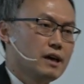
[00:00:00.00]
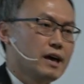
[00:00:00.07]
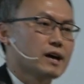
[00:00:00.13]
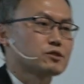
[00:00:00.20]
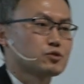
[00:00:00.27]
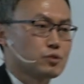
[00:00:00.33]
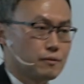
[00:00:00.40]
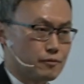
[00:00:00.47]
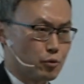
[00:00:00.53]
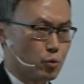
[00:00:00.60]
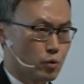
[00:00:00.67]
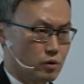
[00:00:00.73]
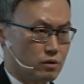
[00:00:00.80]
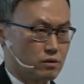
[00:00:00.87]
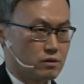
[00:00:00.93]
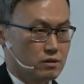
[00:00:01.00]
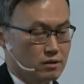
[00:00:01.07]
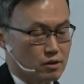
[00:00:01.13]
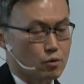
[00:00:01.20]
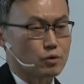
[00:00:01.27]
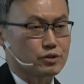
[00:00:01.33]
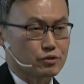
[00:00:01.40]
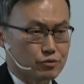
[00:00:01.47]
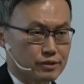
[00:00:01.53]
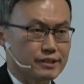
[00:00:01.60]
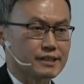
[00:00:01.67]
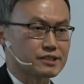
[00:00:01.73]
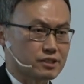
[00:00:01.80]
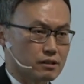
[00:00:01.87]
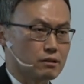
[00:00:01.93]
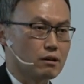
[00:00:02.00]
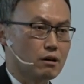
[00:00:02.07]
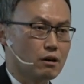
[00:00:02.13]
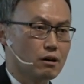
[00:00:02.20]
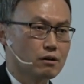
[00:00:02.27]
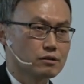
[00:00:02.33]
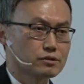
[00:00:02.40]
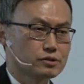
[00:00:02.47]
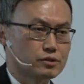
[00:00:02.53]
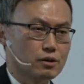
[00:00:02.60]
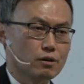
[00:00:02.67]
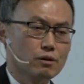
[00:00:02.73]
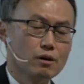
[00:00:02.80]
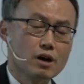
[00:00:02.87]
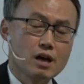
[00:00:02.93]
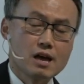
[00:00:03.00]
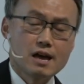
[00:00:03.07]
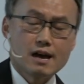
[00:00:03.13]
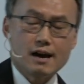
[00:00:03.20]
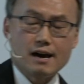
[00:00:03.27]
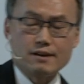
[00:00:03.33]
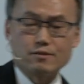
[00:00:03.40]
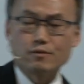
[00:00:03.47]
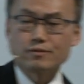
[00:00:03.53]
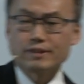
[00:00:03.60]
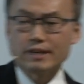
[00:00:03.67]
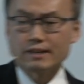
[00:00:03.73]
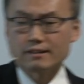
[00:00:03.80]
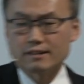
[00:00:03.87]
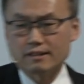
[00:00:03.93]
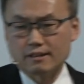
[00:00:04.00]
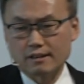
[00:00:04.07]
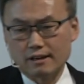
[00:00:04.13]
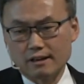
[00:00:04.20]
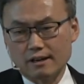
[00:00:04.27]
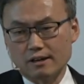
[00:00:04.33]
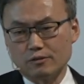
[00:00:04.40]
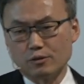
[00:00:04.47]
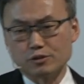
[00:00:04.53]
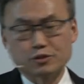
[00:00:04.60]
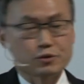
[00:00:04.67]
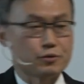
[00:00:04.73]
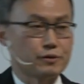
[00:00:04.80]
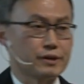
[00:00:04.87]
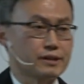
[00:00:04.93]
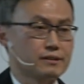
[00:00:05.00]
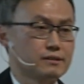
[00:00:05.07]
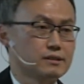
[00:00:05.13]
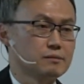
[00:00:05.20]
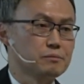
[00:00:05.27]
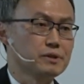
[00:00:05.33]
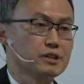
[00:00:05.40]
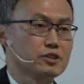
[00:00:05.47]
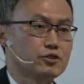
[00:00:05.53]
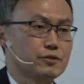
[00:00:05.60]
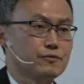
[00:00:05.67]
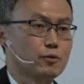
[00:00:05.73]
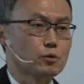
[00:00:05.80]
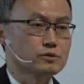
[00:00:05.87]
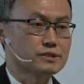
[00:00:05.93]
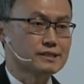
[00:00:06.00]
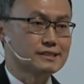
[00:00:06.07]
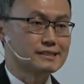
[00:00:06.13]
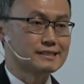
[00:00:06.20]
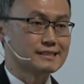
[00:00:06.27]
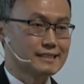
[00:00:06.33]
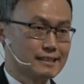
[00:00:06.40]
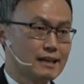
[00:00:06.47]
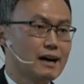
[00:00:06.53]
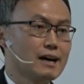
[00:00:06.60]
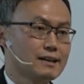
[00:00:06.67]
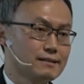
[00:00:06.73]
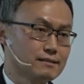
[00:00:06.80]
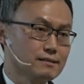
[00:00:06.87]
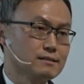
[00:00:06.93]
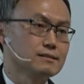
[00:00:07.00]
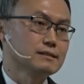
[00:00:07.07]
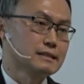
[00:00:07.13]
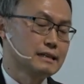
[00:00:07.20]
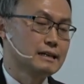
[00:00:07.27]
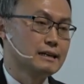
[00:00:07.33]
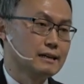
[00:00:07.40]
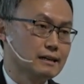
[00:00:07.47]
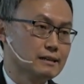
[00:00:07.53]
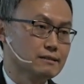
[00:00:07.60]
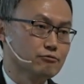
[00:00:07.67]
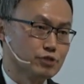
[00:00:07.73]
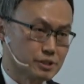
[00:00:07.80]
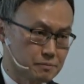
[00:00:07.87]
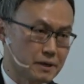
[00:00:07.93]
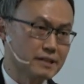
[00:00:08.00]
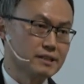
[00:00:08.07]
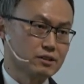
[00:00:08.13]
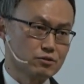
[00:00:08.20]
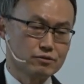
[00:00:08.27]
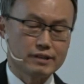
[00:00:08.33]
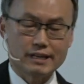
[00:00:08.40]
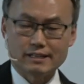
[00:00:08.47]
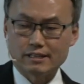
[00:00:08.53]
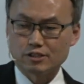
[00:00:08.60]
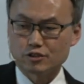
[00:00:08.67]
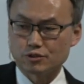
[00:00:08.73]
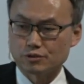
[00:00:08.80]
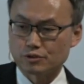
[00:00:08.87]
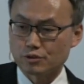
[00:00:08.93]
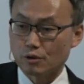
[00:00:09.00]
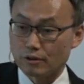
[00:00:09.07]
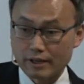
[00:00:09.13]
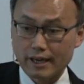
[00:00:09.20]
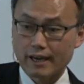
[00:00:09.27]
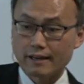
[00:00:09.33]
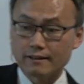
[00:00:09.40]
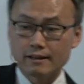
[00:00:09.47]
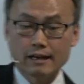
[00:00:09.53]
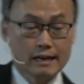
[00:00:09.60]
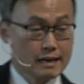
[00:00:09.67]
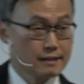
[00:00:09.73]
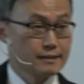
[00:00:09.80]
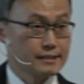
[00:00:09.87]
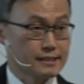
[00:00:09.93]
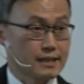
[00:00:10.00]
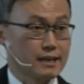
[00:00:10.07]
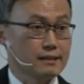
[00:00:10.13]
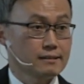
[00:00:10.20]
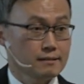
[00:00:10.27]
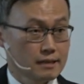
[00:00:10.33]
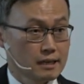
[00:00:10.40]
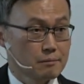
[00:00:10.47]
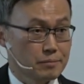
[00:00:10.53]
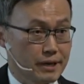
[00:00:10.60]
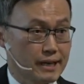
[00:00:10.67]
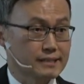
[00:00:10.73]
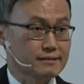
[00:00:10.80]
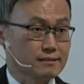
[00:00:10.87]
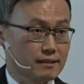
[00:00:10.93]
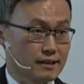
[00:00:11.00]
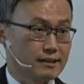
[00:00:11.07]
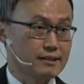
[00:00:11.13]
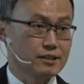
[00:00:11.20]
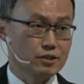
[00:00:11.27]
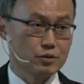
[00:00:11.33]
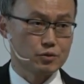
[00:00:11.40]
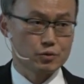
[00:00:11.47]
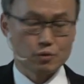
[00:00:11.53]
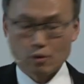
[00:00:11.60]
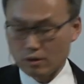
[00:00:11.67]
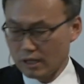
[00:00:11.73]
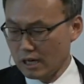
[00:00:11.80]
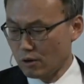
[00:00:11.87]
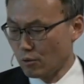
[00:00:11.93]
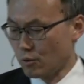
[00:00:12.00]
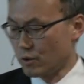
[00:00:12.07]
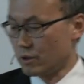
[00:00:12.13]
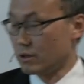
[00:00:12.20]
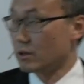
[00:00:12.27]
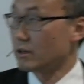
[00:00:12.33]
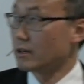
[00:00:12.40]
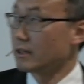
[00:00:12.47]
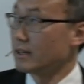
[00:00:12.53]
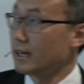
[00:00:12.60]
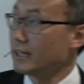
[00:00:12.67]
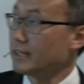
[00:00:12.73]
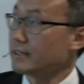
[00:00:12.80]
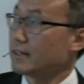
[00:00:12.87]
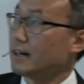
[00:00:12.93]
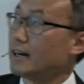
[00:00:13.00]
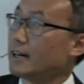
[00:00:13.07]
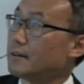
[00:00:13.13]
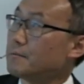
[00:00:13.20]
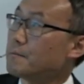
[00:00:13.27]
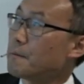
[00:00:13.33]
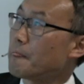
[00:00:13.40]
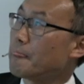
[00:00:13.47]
acts of war according to international law. So I don't think the uh, North Korean the military forces sit idle uh, responding to that issue. So again, this can be escalated into all-out war anytime